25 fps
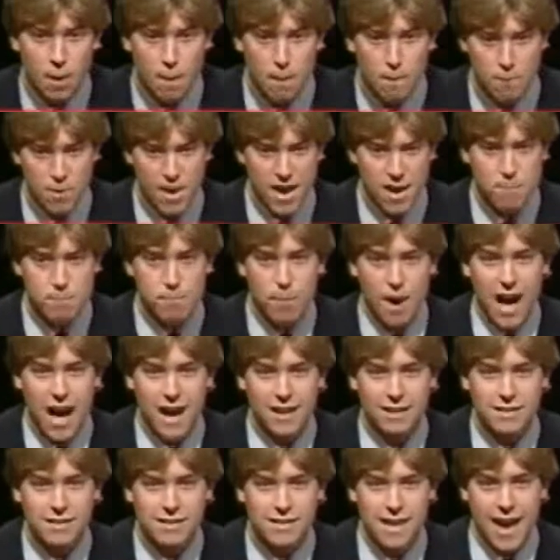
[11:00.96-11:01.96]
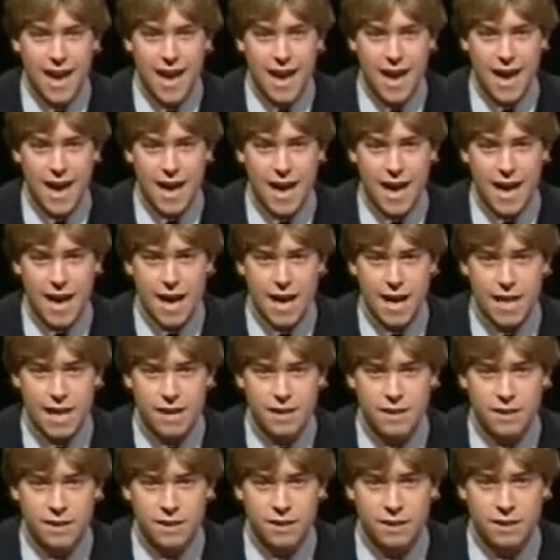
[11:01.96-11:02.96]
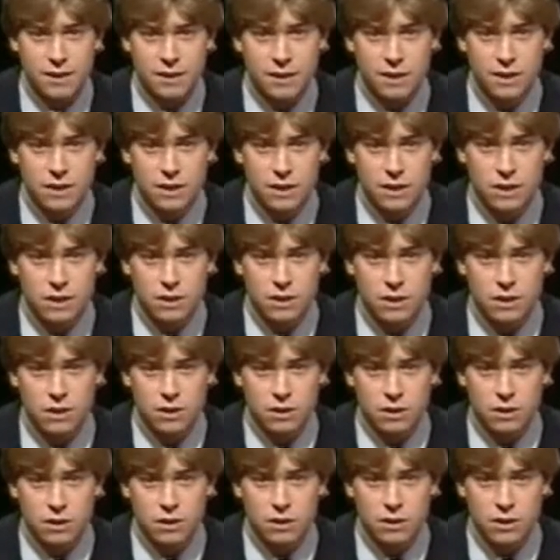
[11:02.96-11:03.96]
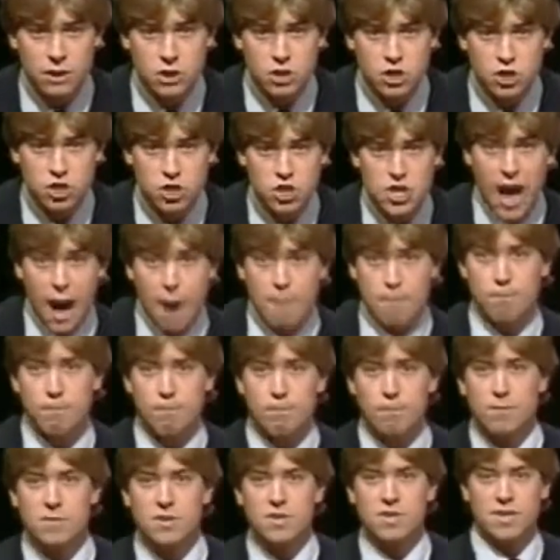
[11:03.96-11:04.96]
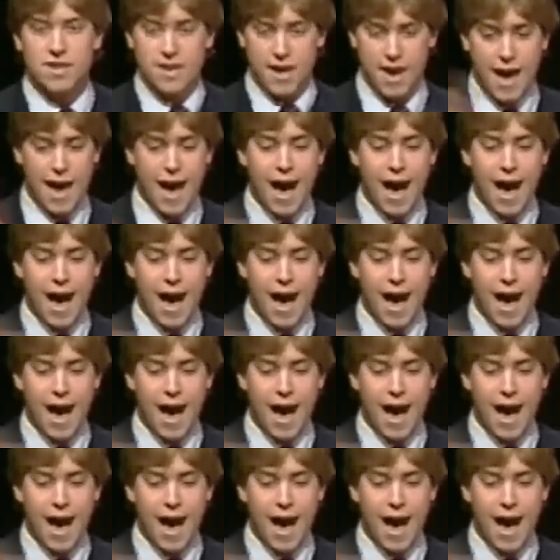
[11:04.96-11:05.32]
Big bucks and stop. Stop at yes.